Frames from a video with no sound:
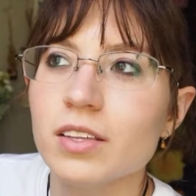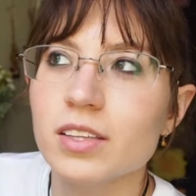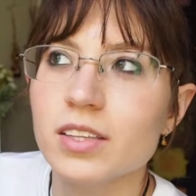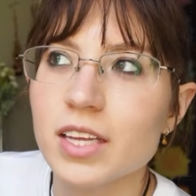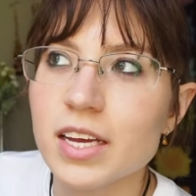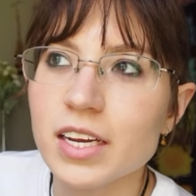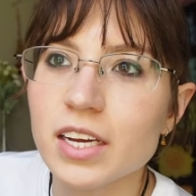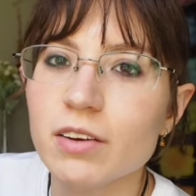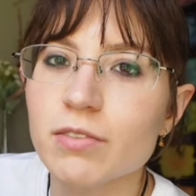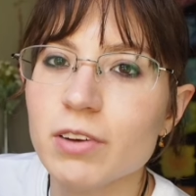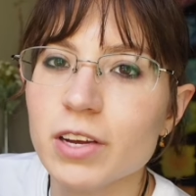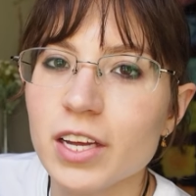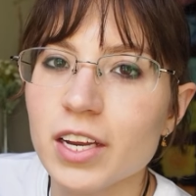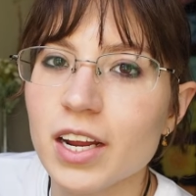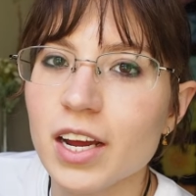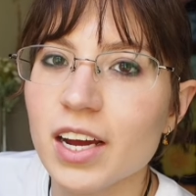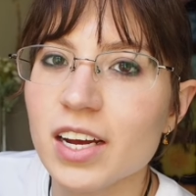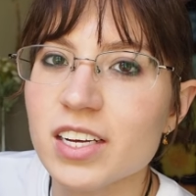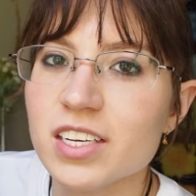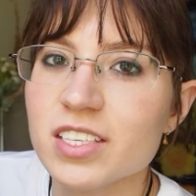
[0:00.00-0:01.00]
think of it
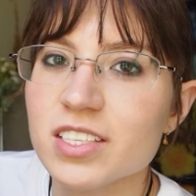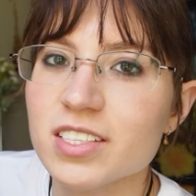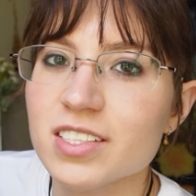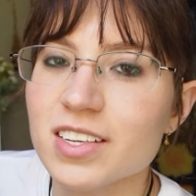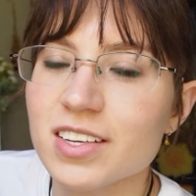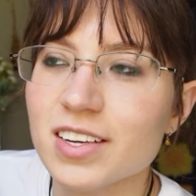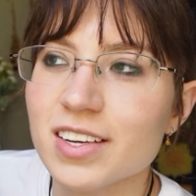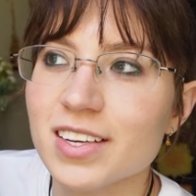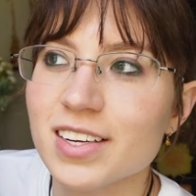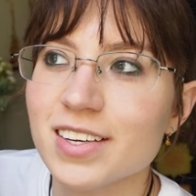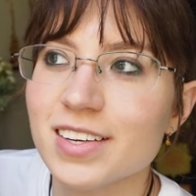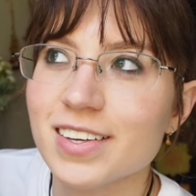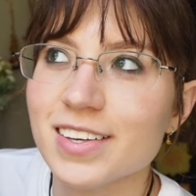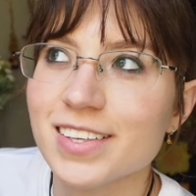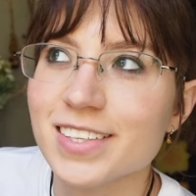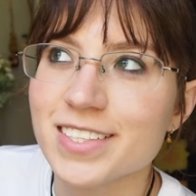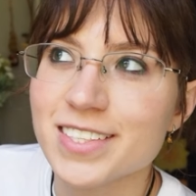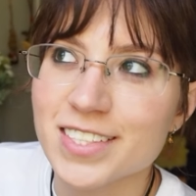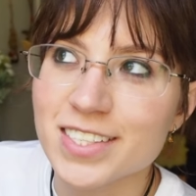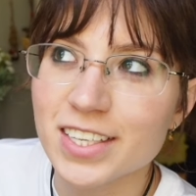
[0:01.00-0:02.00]
as
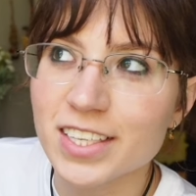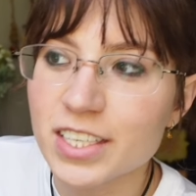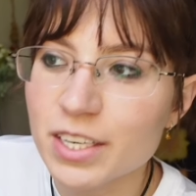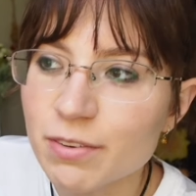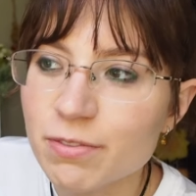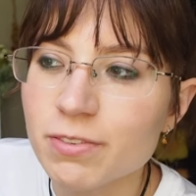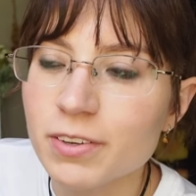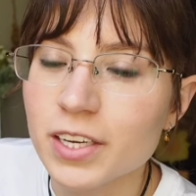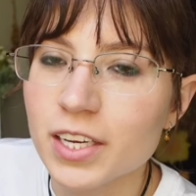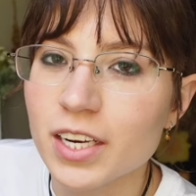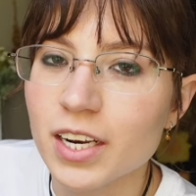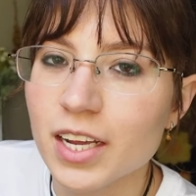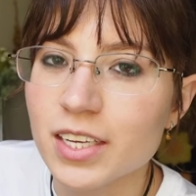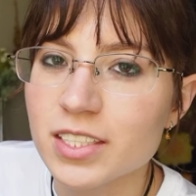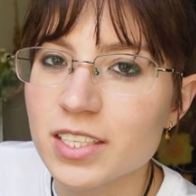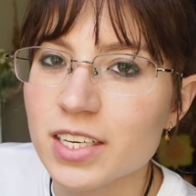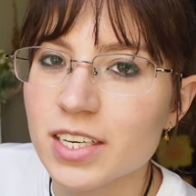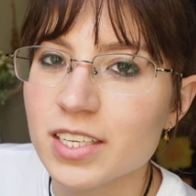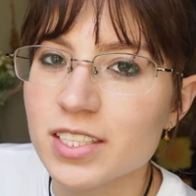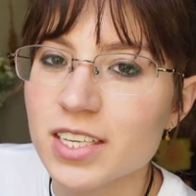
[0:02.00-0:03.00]
as significant as
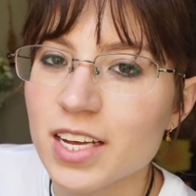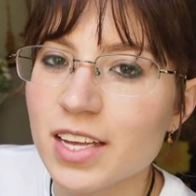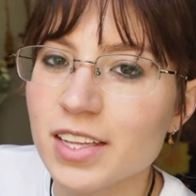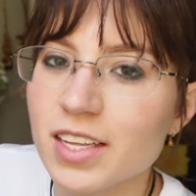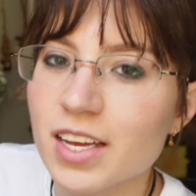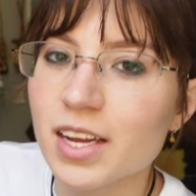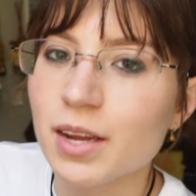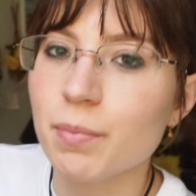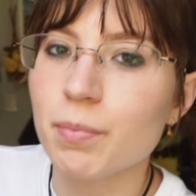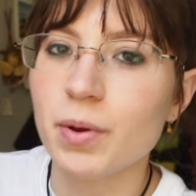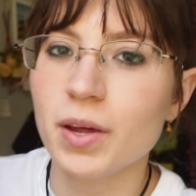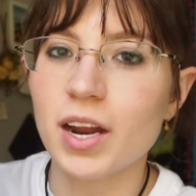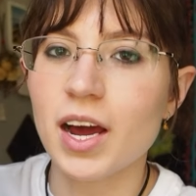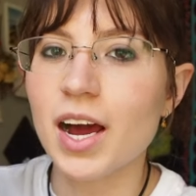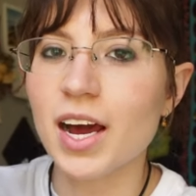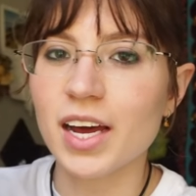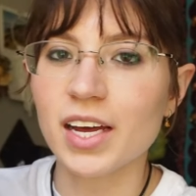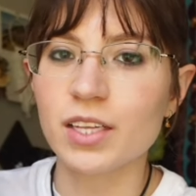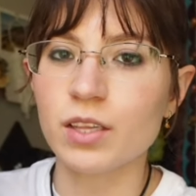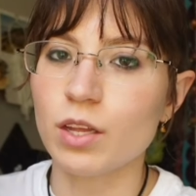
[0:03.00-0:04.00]
it is, I think, but
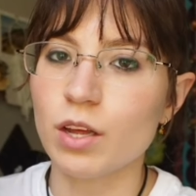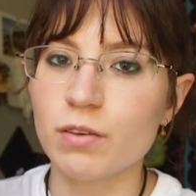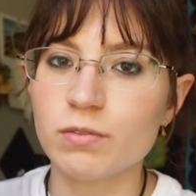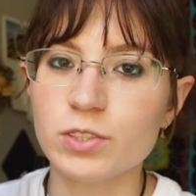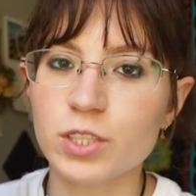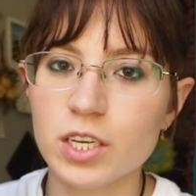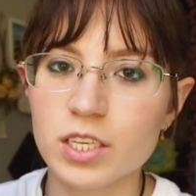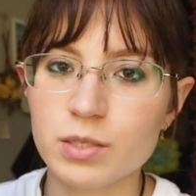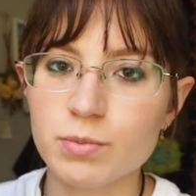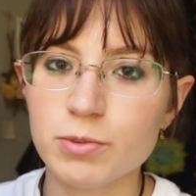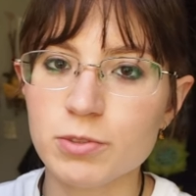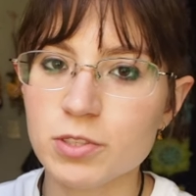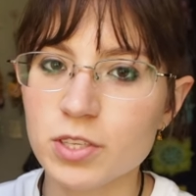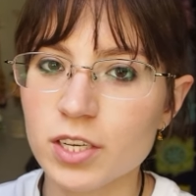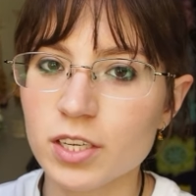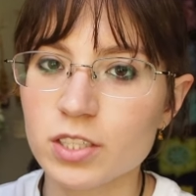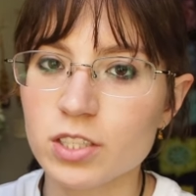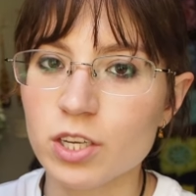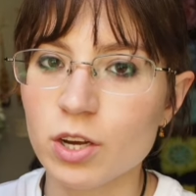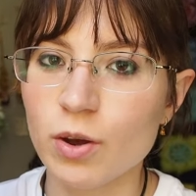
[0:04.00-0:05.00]
I love jazz
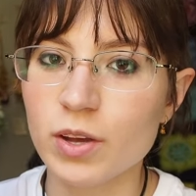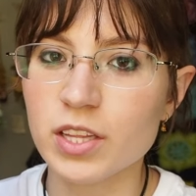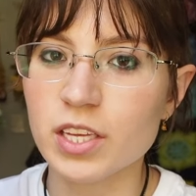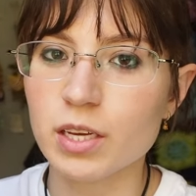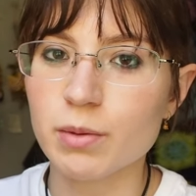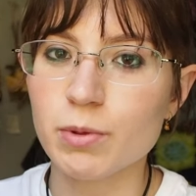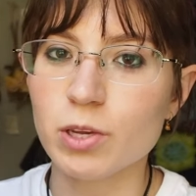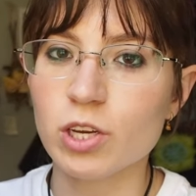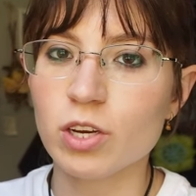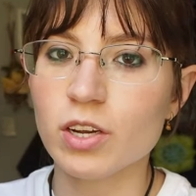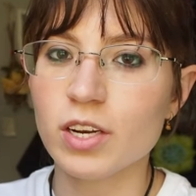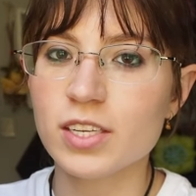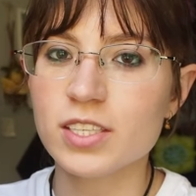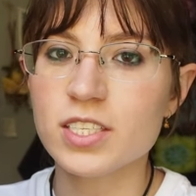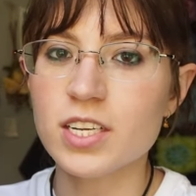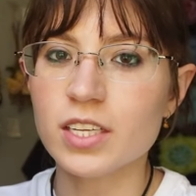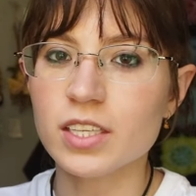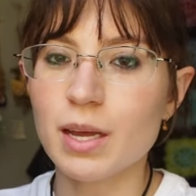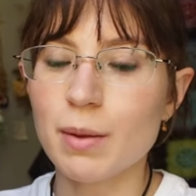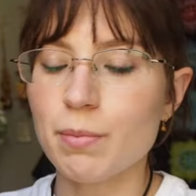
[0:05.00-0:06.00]
music, so I think it'd be good. It's
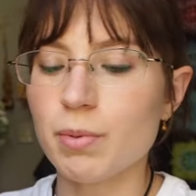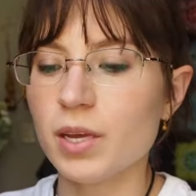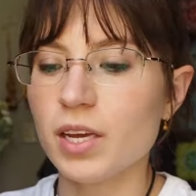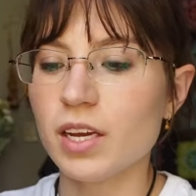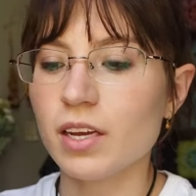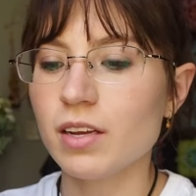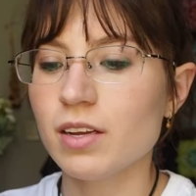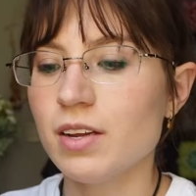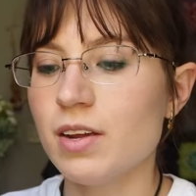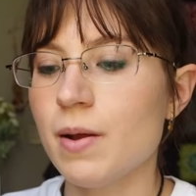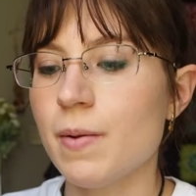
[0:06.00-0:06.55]
not that big,